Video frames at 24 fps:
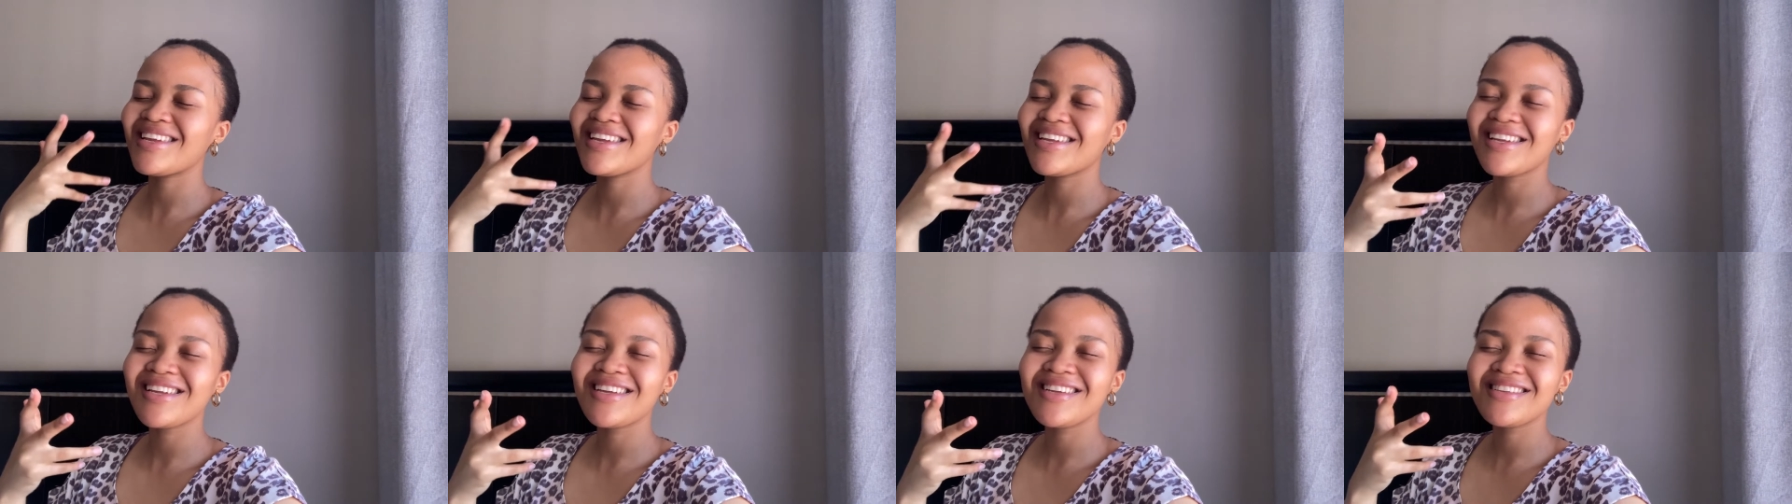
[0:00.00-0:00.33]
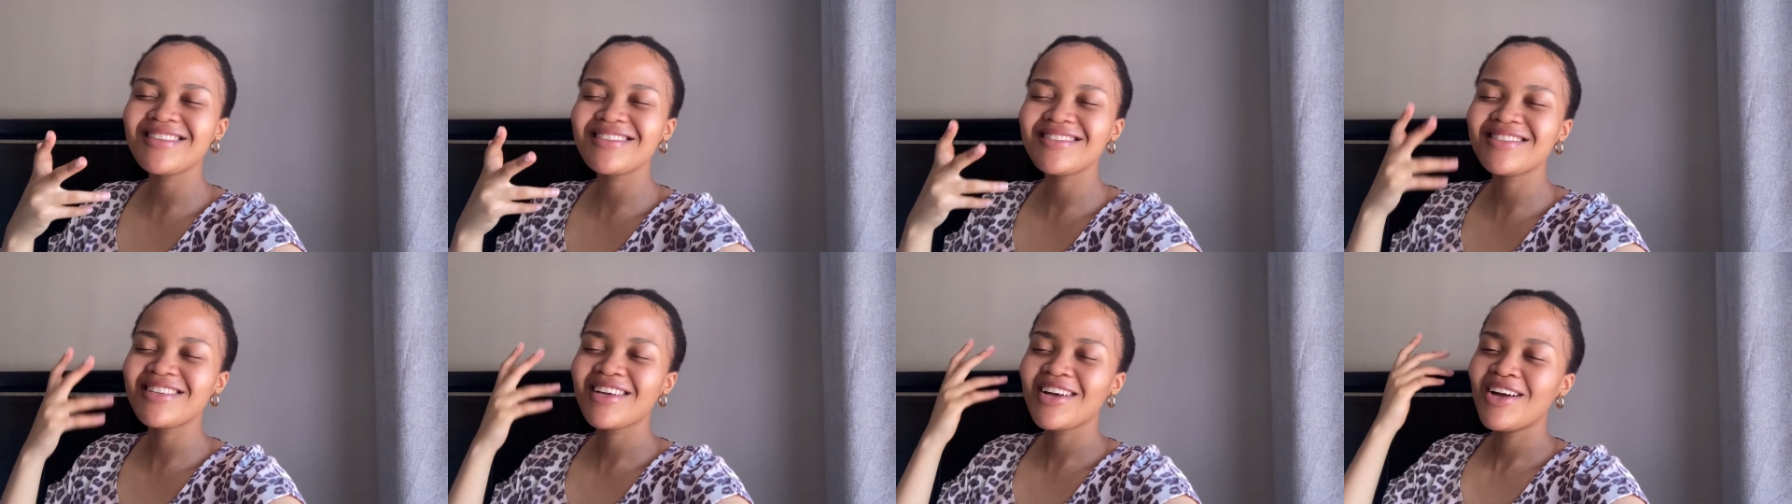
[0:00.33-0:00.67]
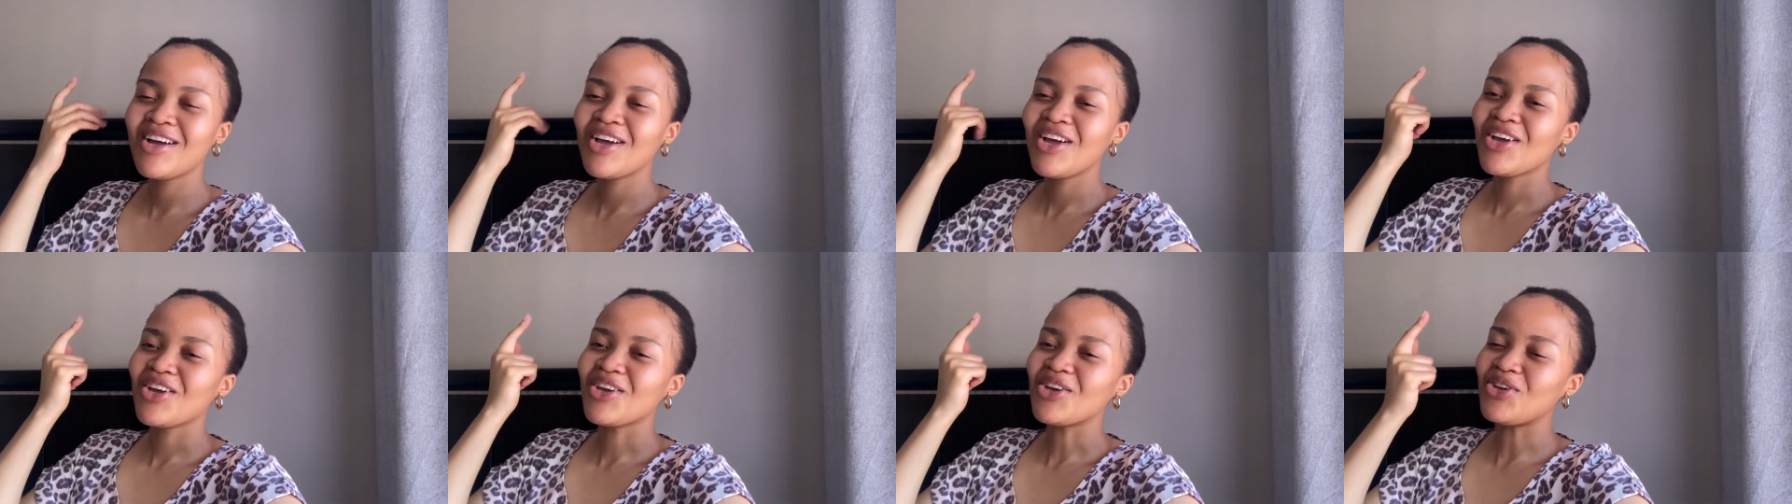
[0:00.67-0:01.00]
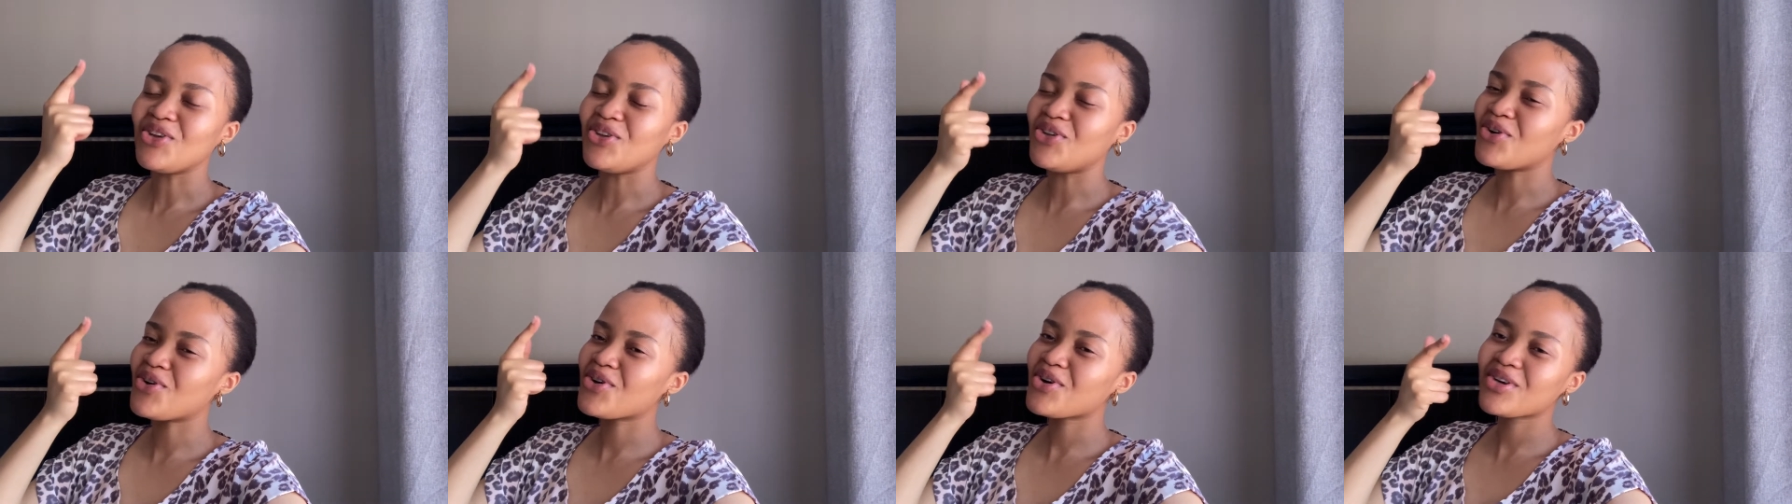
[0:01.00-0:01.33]
is
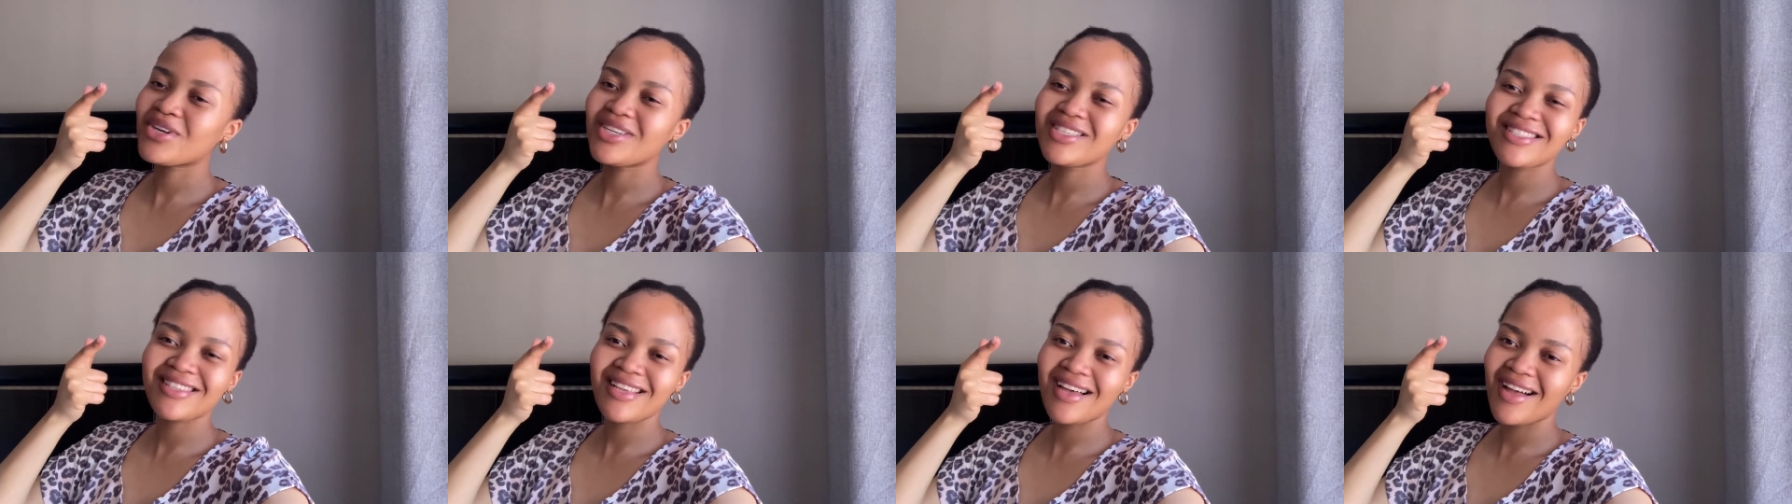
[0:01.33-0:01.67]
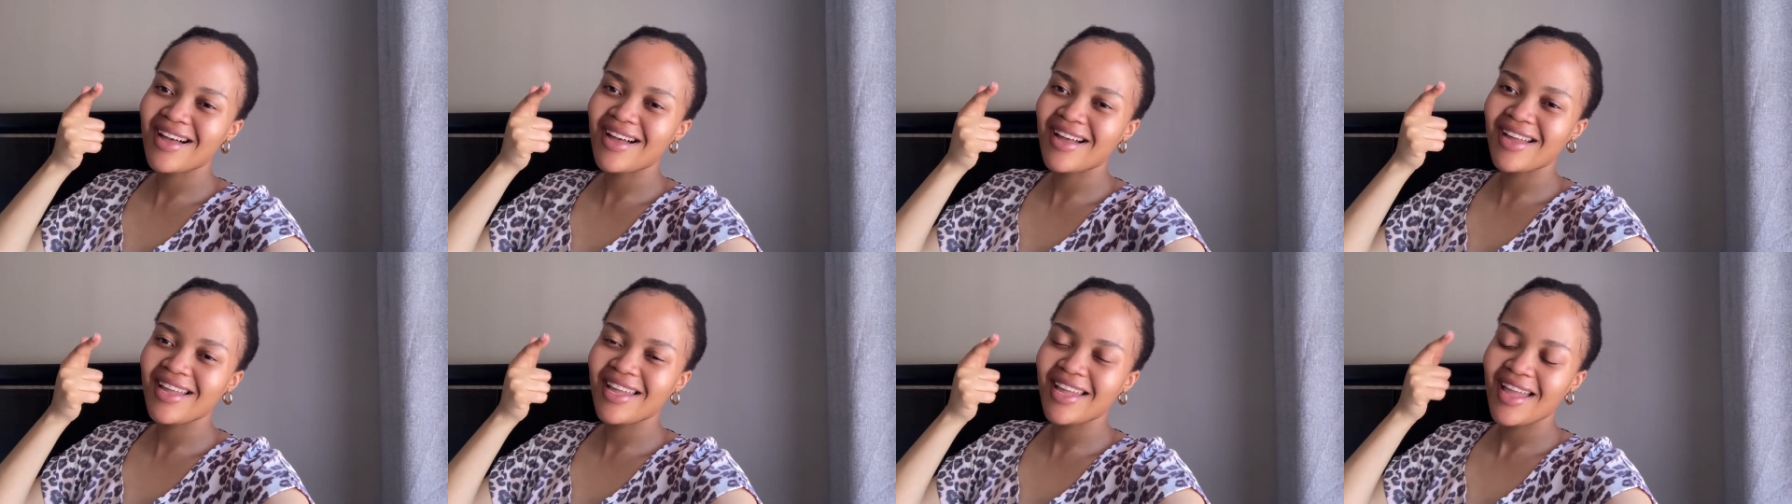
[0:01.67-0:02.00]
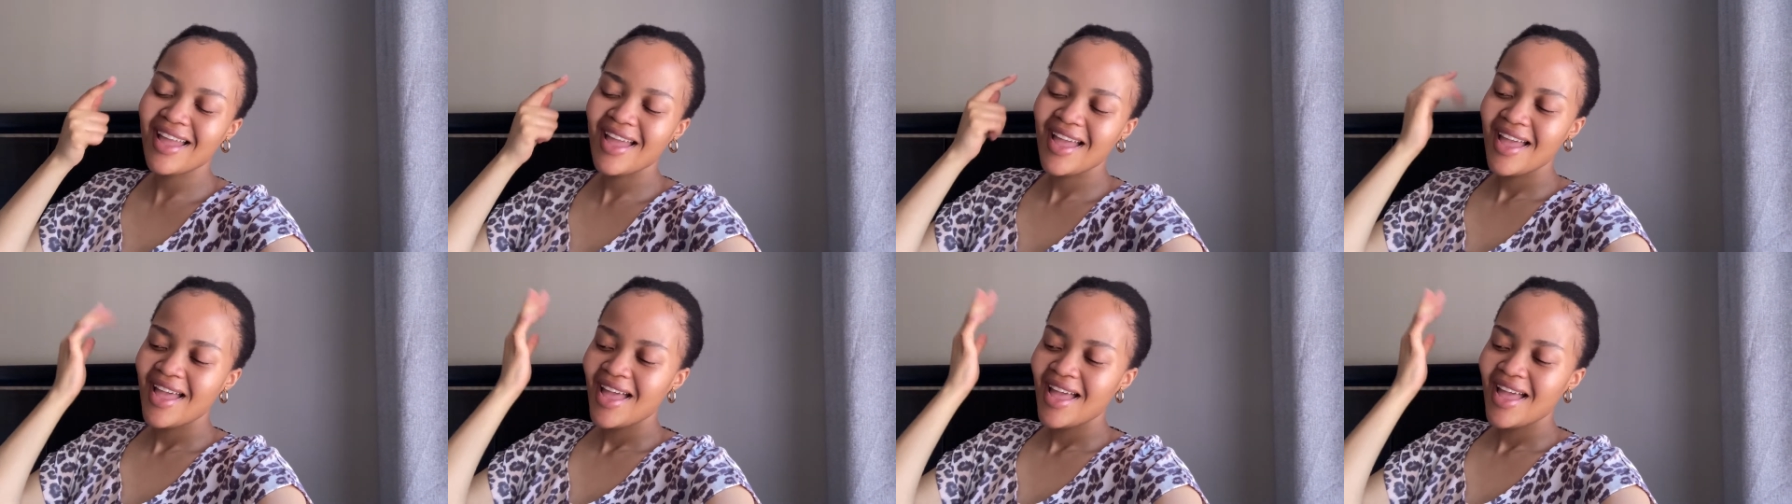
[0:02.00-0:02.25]
your girl Zii